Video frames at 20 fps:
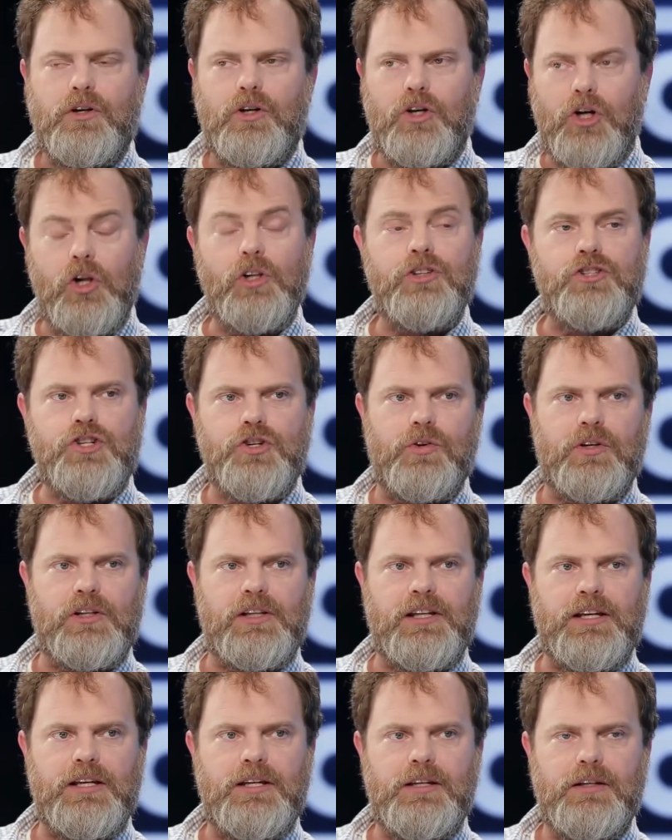
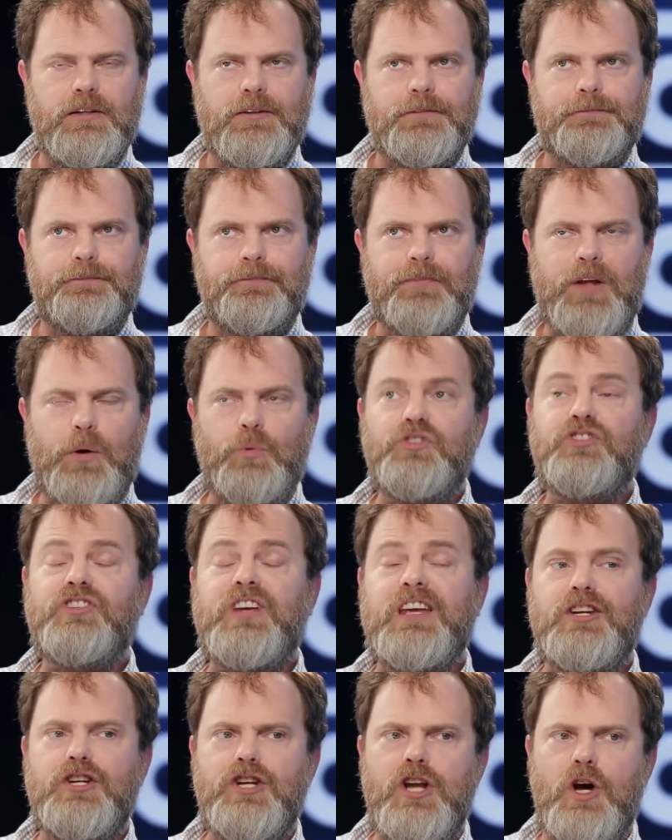culturally, I won't
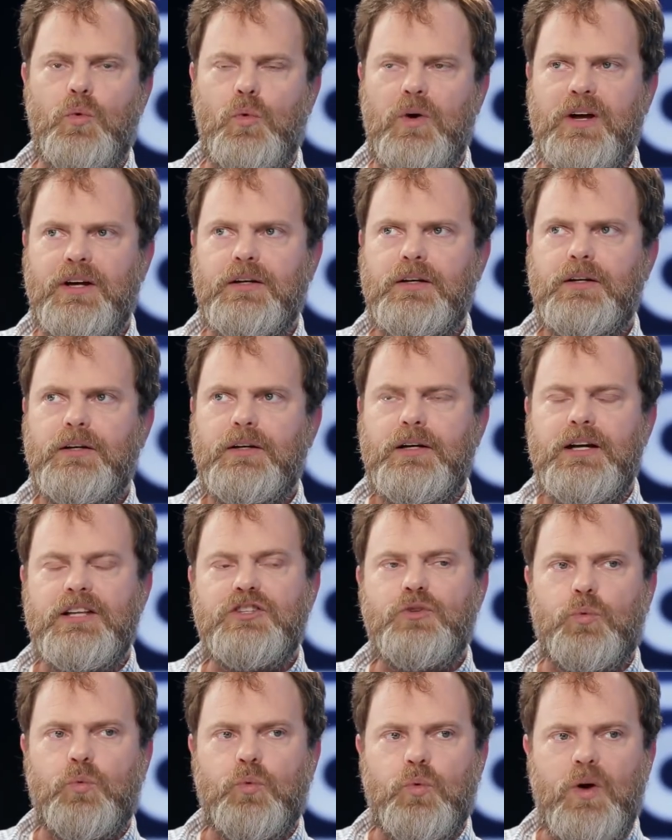say no one,
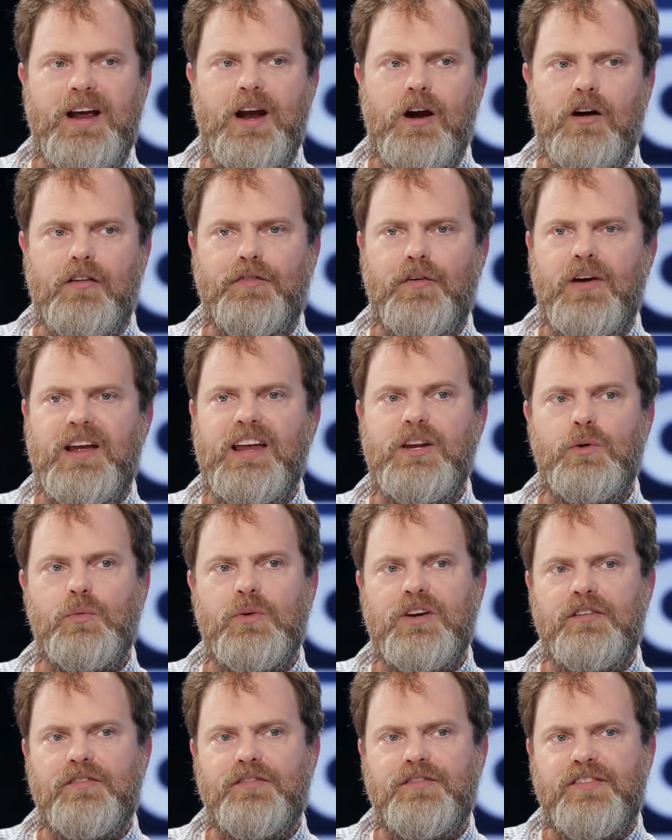it's rare for
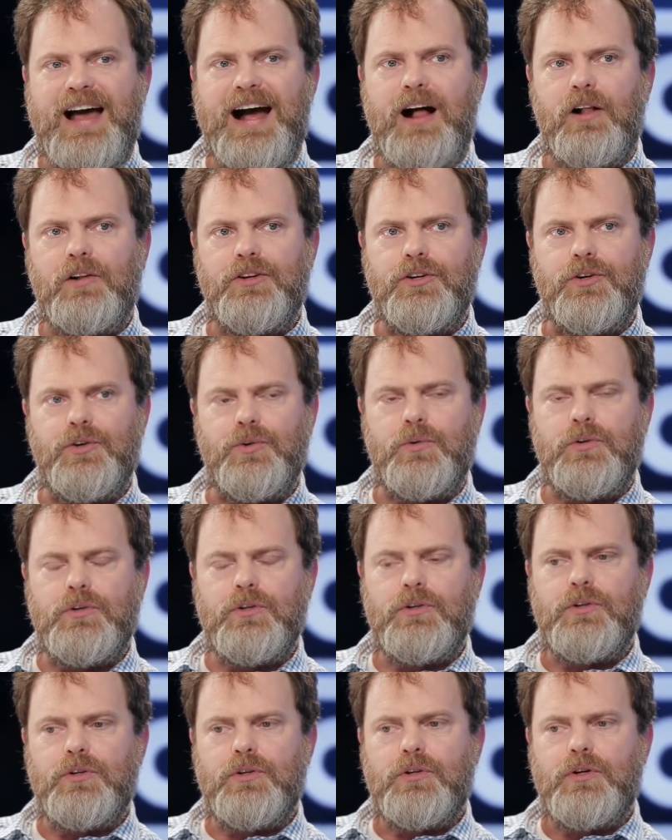anyone to value
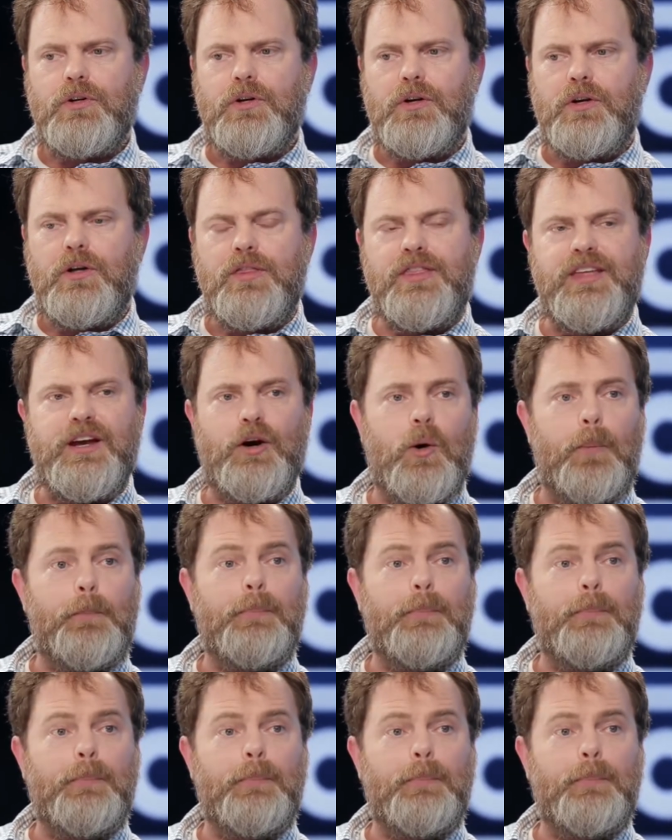their